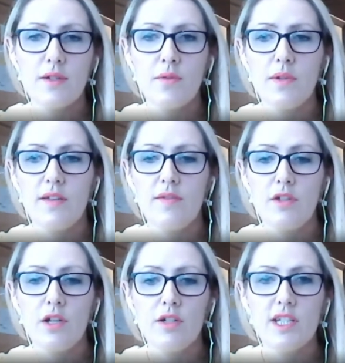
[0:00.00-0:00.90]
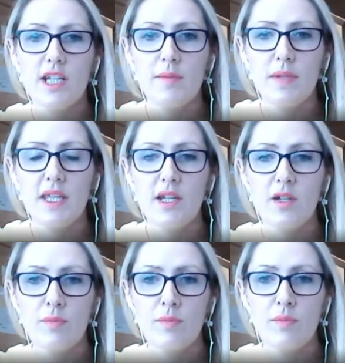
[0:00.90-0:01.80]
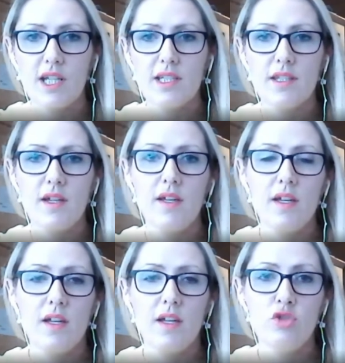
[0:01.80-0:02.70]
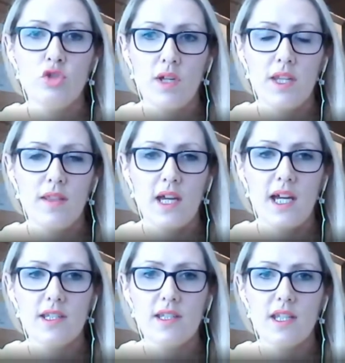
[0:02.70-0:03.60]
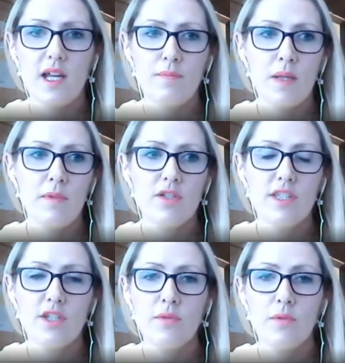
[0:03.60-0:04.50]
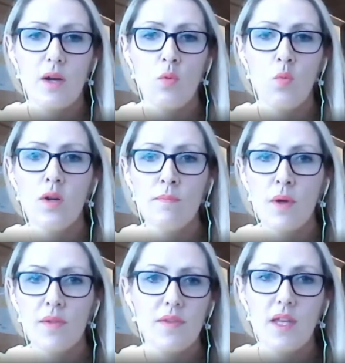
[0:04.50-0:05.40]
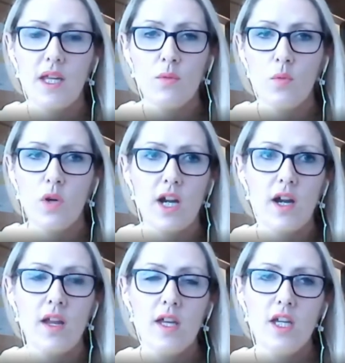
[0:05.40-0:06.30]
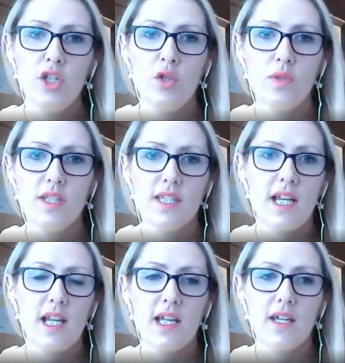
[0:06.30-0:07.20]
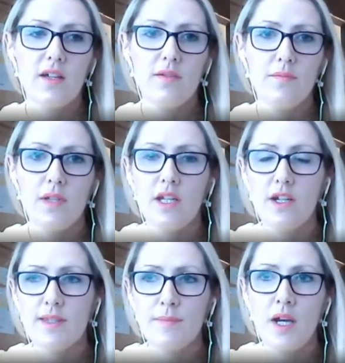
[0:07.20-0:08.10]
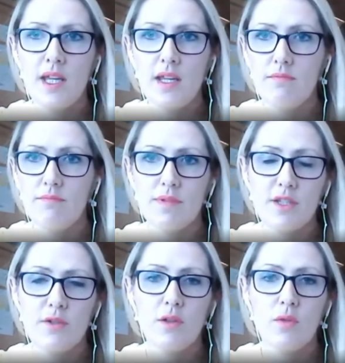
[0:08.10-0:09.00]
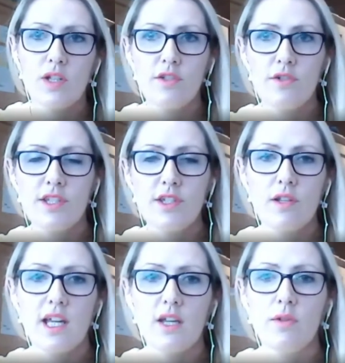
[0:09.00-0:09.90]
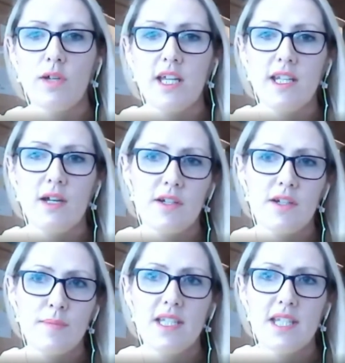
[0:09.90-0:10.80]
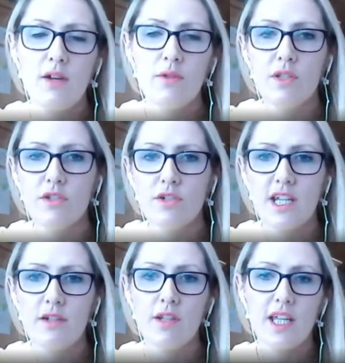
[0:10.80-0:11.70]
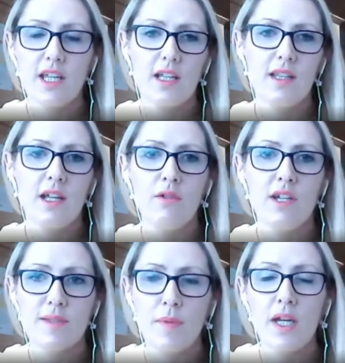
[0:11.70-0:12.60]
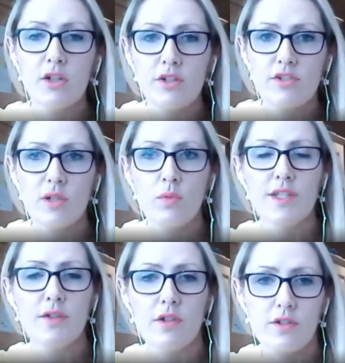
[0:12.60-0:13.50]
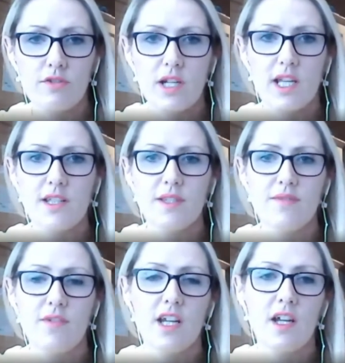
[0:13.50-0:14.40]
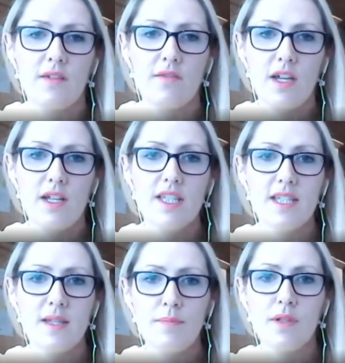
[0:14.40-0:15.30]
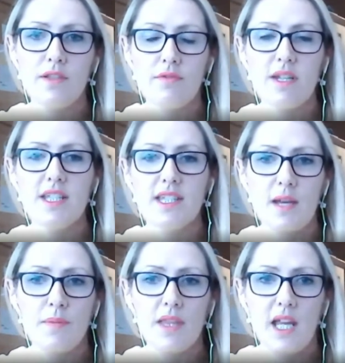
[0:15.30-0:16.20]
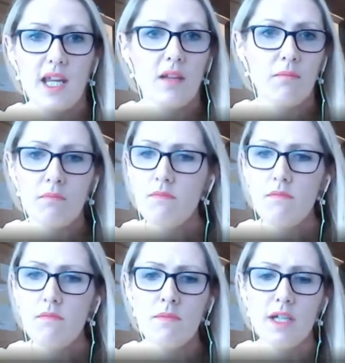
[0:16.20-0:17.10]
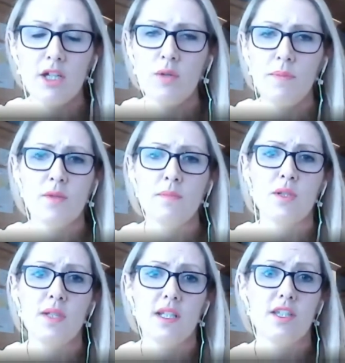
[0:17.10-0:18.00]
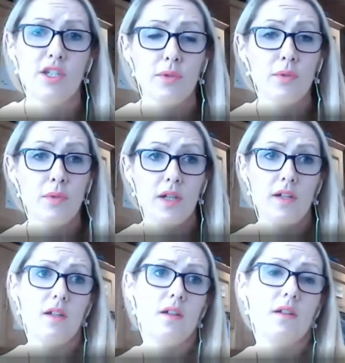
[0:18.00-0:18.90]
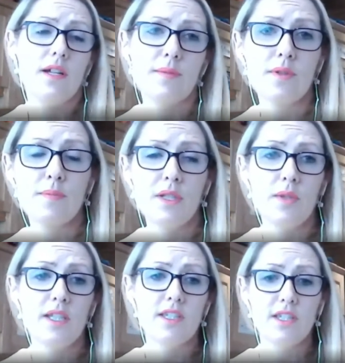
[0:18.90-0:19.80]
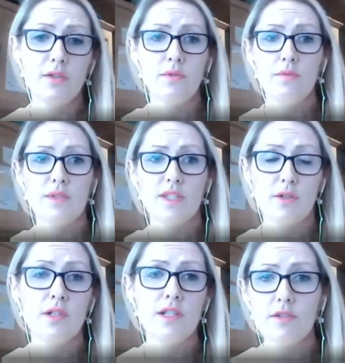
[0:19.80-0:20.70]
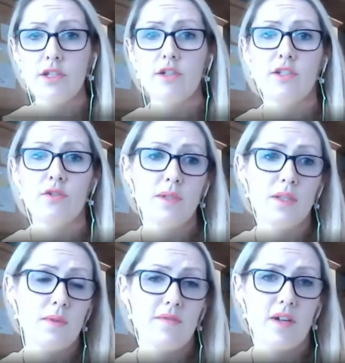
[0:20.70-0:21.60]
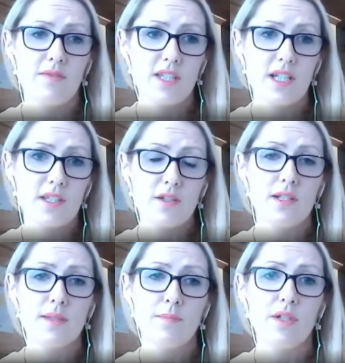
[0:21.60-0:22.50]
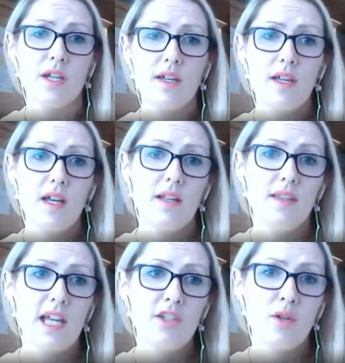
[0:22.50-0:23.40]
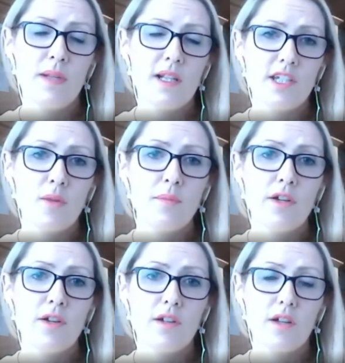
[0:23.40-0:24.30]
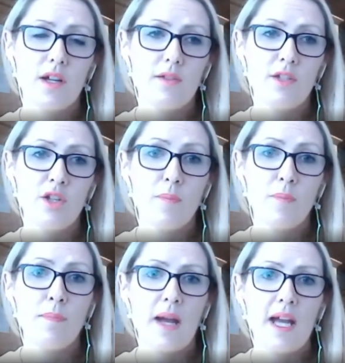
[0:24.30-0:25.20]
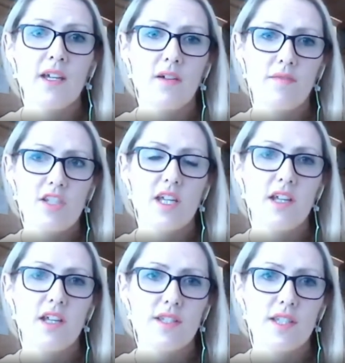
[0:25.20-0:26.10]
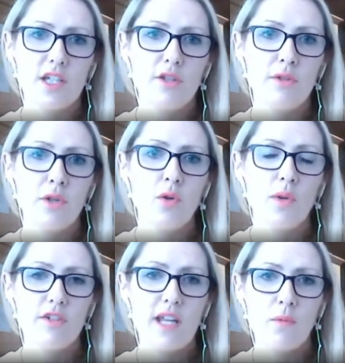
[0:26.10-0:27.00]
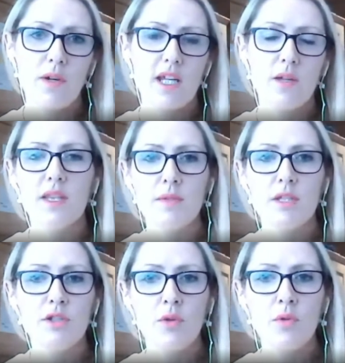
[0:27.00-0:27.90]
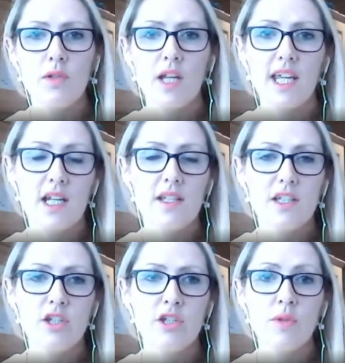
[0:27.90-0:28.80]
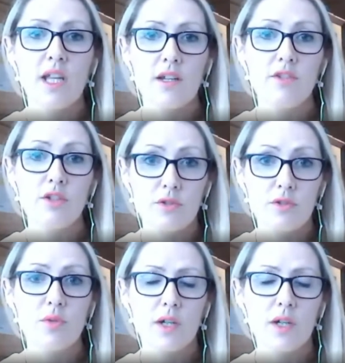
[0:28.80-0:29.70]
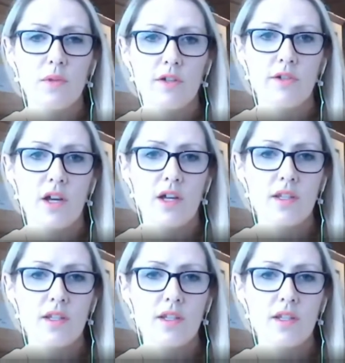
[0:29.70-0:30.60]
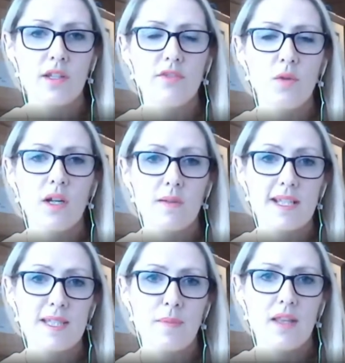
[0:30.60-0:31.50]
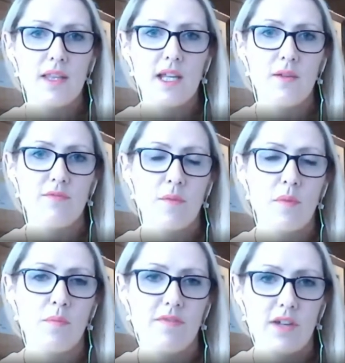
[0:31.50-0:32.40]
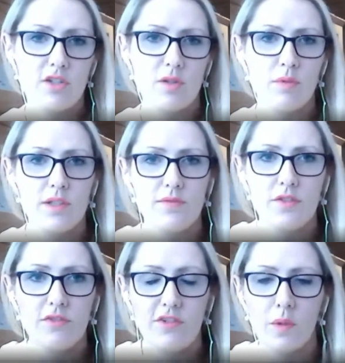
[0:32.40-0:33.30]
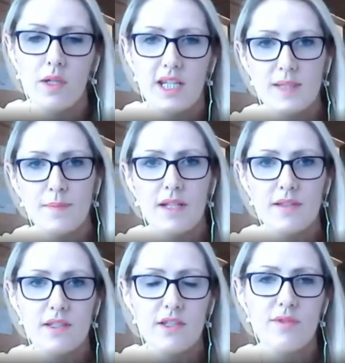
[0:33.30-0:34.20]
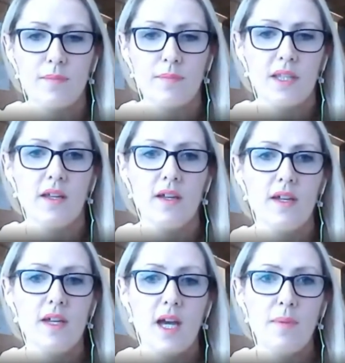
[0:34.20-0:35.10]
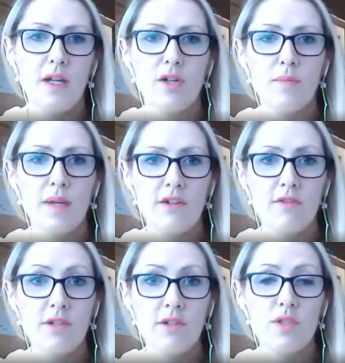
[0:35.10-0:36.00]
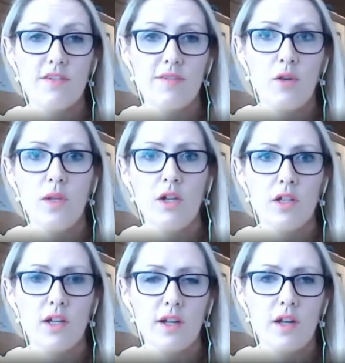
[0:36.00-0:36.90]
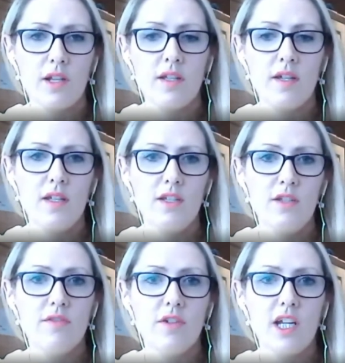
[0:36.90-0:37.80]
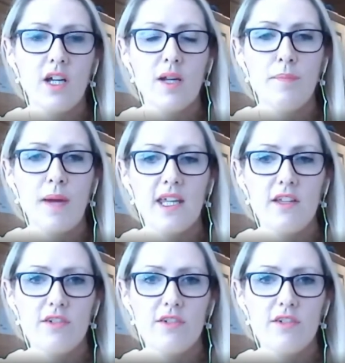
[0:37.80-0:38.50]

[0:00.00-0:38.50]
So if you looked at a beginner project, join that and maybe just do a 1 month thing where you would say, like, here's my school, what's your school like? Okay, now here's my town, what's your town like? And now here's my country, what's your country like? So it's a very kind of simple 3-step thing. It could be done between two schools, or you could do it between 5 or 6 schools. But then you're building up your bank of educators that you know, and you're networking with them. You know, like anything, you know then if they're good to work with or not. So if you want to expand then from a professional point of view, if you want to expand and do something about comparing notes of how we all got on, you've kind of got a bank.